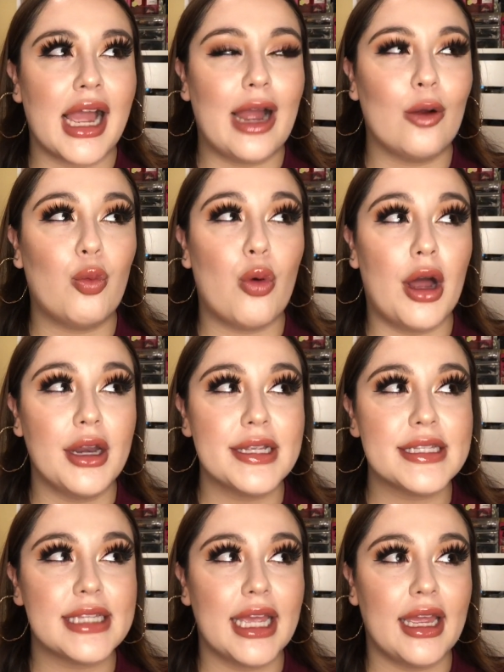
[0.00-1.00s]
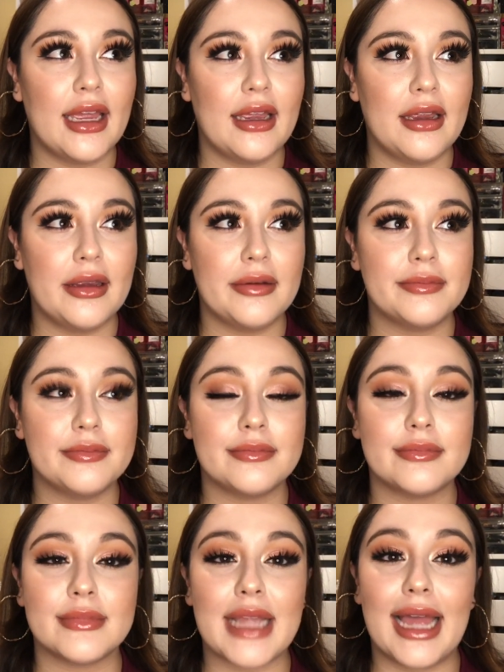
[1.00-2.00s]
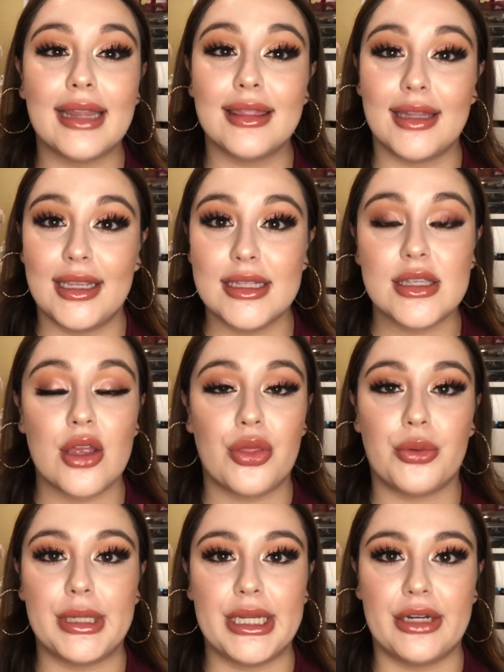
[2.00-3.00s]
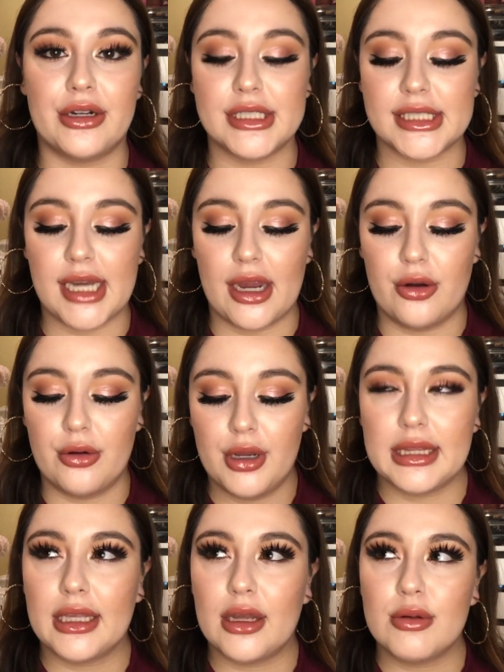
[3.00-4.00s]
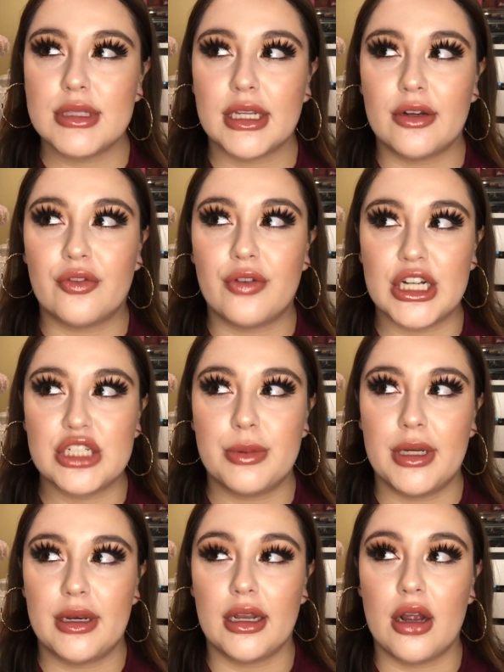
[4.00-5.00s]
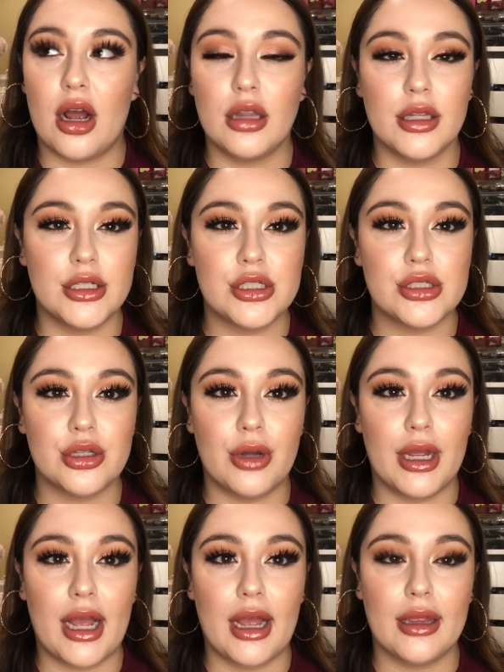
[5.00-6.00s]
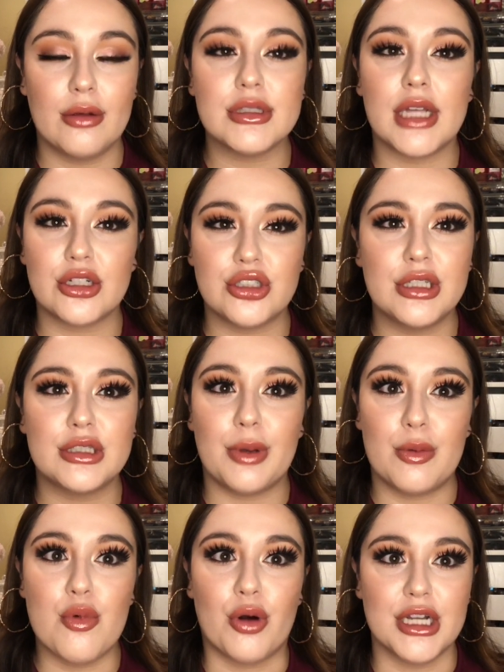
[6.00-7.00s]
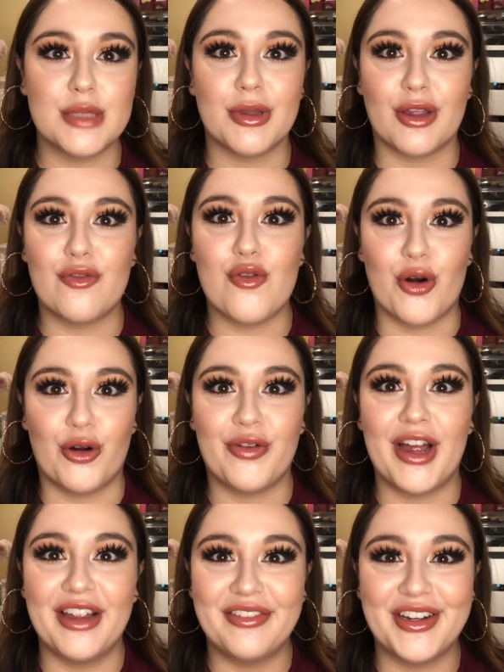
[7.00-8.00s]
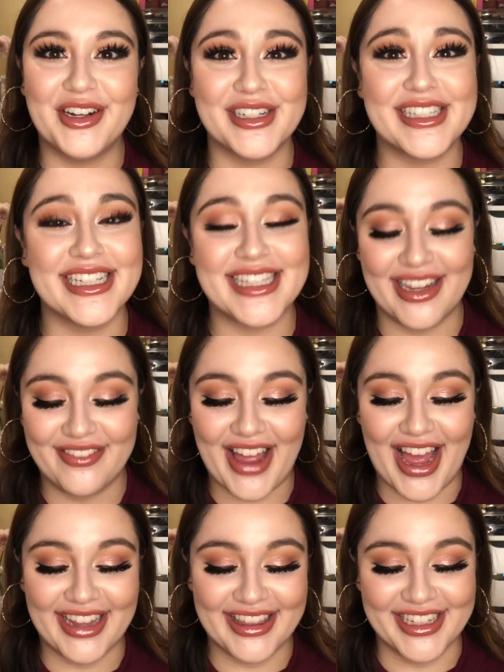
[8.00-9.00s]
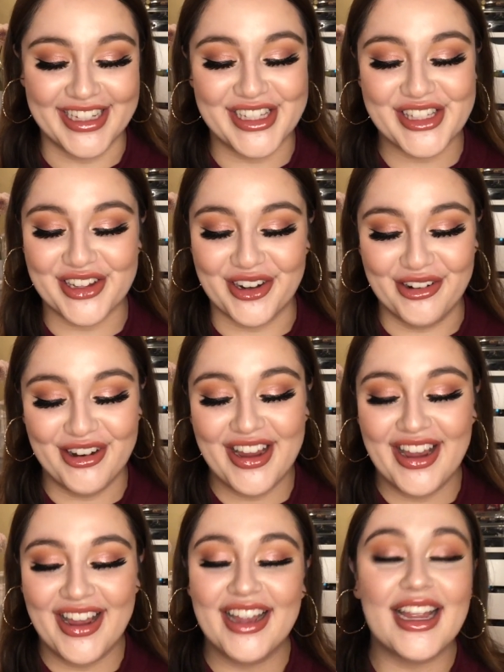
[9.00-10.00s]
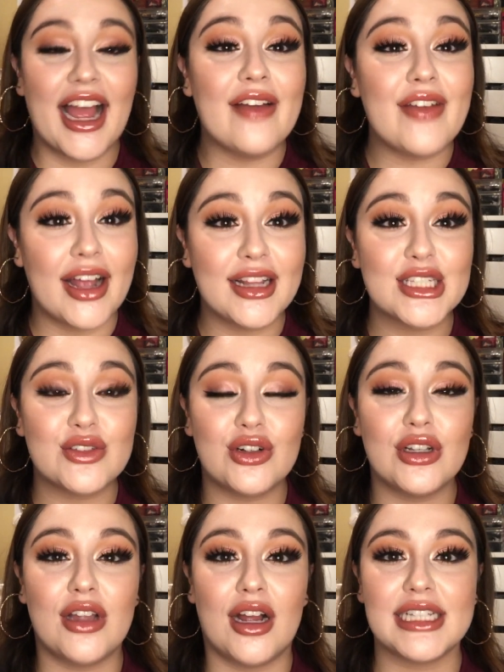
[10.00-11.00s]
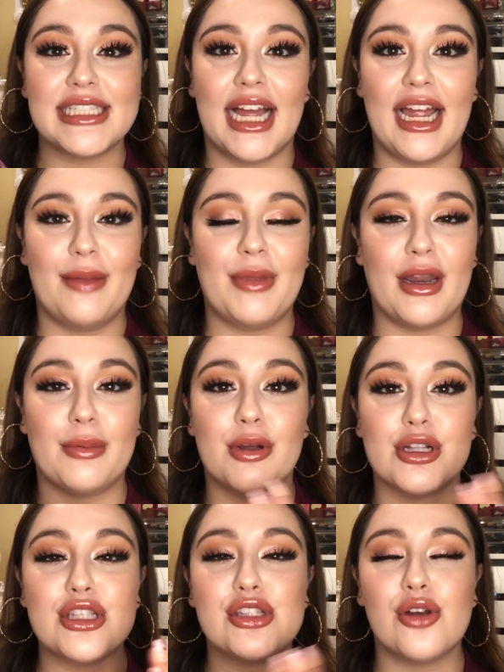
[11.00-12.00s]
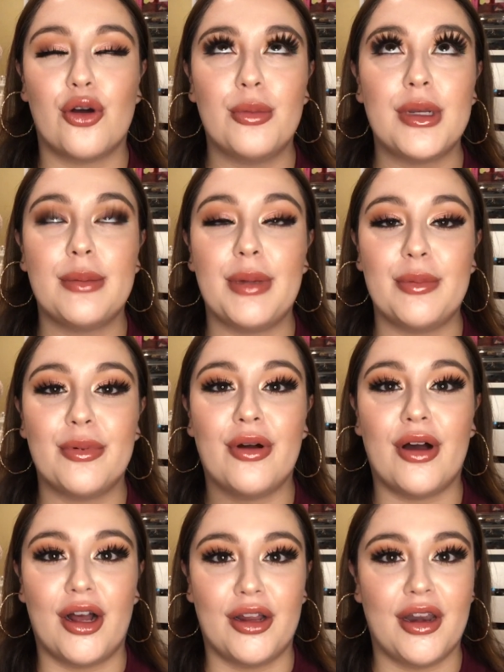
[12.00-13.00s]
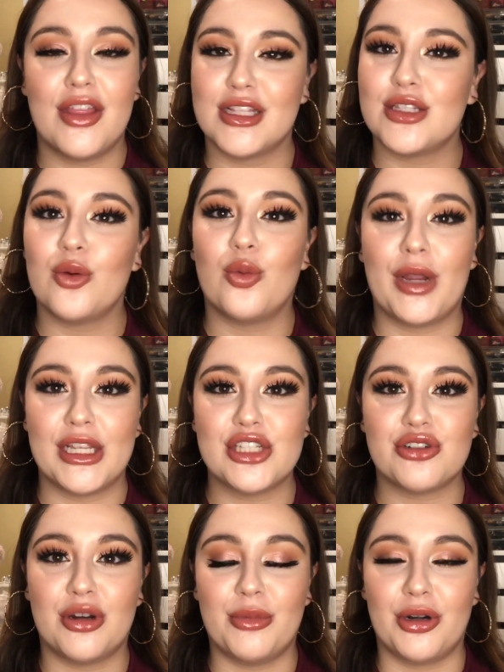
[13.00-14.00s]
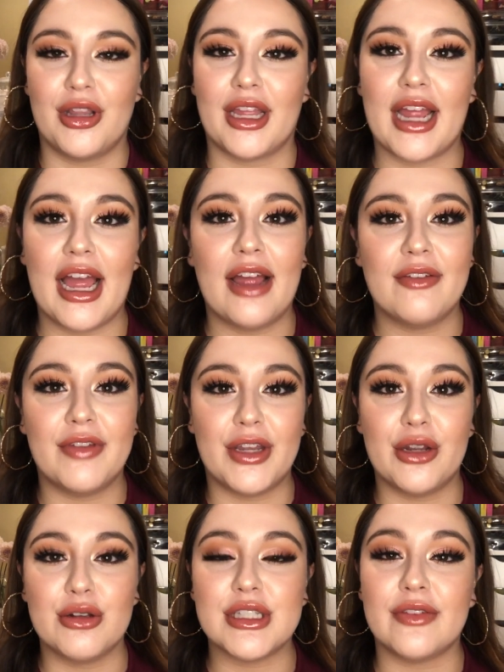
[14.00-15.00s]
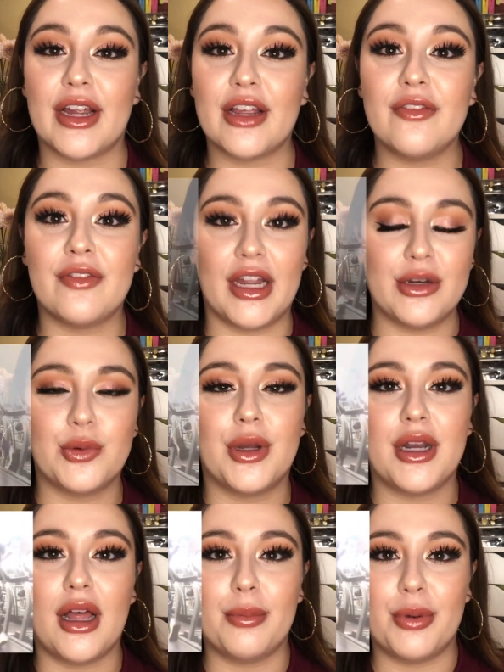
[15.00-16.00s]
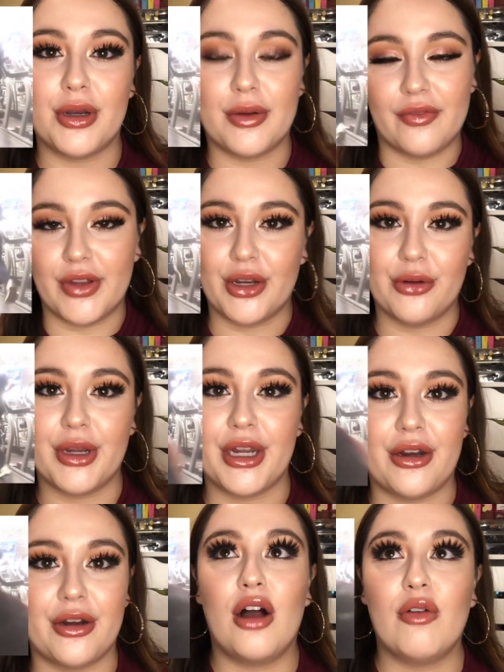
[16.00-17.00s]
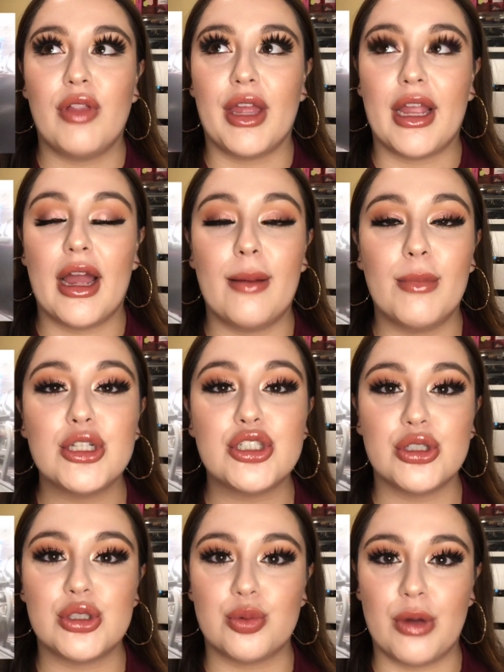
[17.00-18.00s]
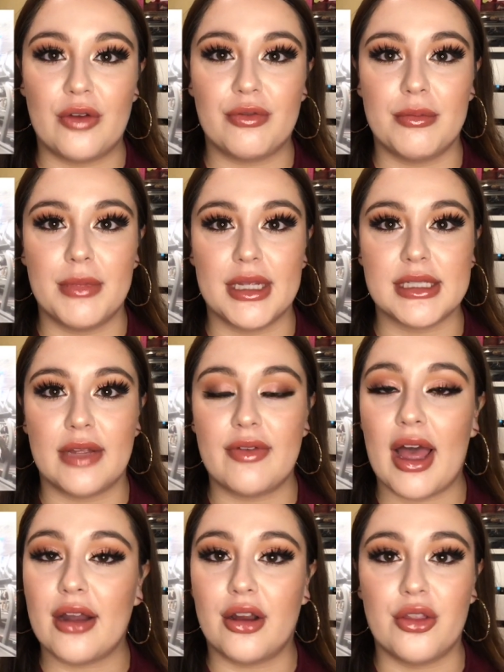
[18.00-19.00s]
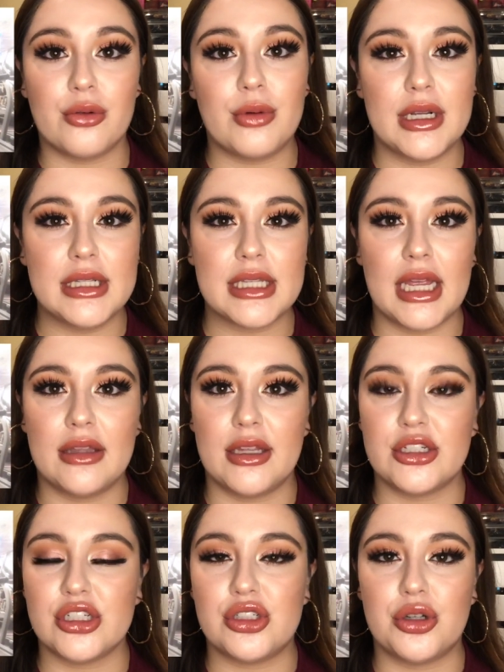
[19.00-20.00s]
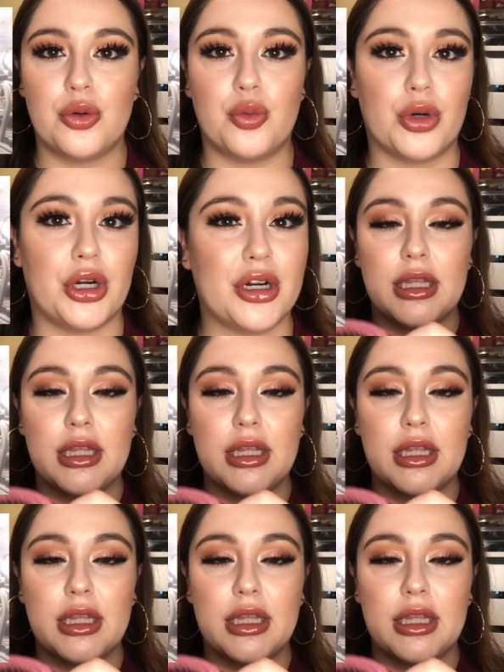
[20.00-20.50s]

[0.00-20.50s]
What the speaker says: I want to say at least 3 years now. I think I was like a freshman in college, so it's been more. It's been like 4 or 5 years since I've had this. So I've had this for a long time, and I put so many people on this waist trimmer. Like, I have videos. If I can find one, I'll put a video here of like how much you sweat from this. I've had other ones and they just don't work.